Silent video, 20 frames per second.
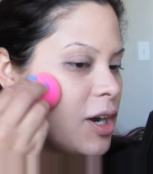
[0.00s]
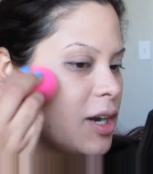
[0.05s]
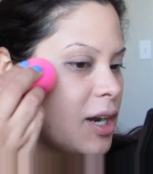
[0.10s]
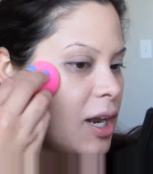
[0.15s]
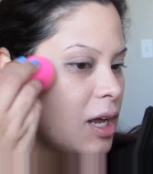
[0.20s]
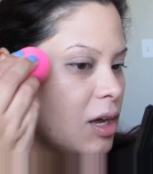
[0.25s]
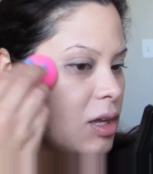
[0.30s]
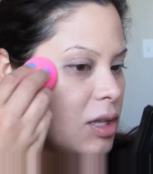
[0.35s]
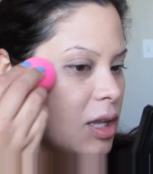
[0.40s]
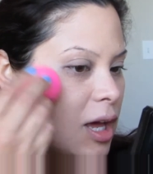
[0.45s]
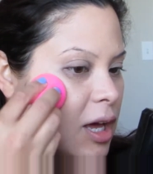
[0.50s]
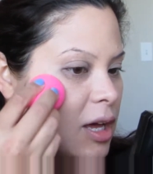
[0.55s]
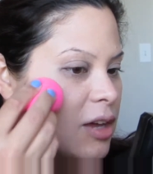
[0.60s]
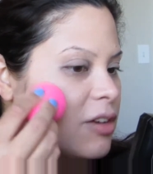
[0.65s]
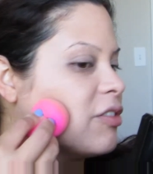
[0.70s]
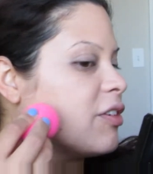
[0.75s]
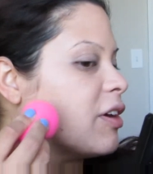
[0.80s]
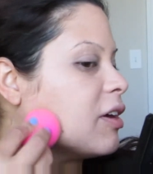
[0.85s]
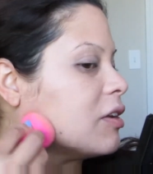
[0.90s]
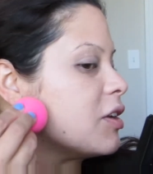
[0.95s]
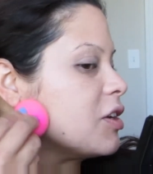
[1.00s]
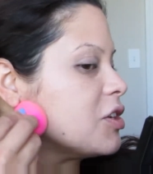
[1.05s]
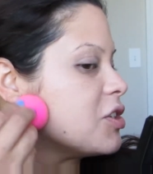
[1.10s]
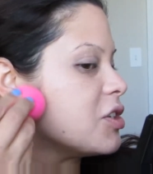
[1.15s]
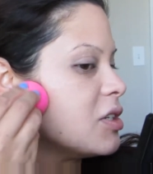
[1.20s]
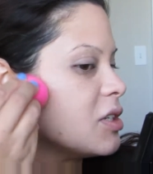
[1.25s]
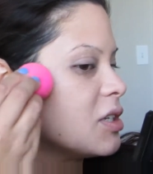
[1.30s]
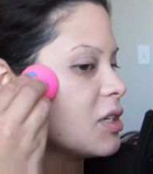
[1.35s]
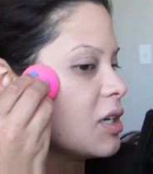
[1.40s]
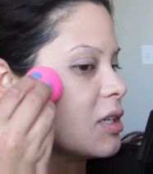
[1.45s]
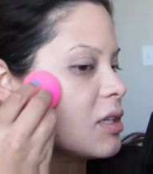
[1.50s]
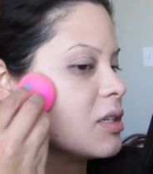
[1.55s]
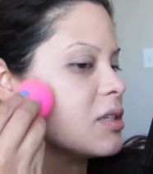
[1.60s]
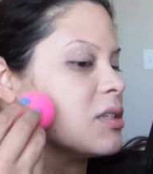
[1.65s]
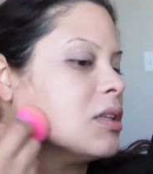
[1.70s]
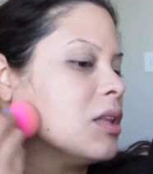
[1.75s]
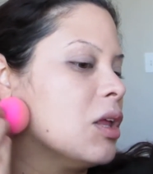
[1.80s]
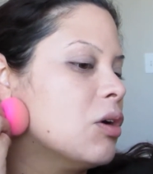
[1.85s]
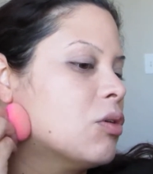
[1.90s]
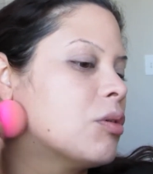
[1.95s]
not a lot of foundation to get
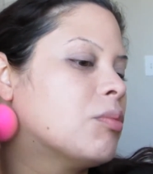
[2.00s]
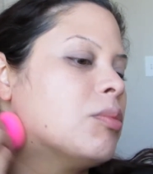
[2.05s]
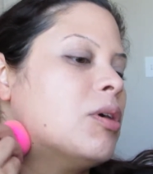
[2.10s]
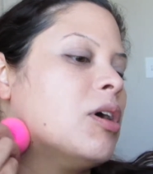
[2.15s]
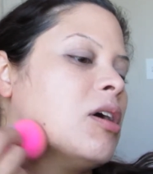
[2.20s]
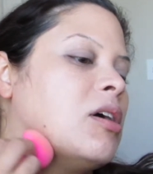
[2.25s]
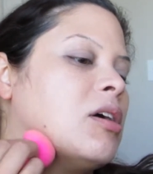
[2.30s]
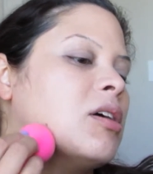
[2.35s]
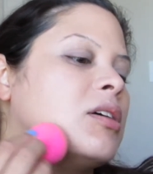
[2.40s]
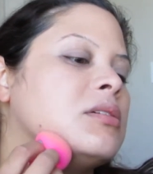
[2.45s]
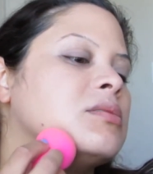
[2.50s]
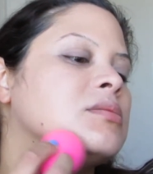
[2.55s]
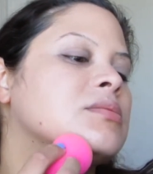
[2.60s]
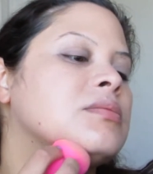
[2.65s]
this lower part.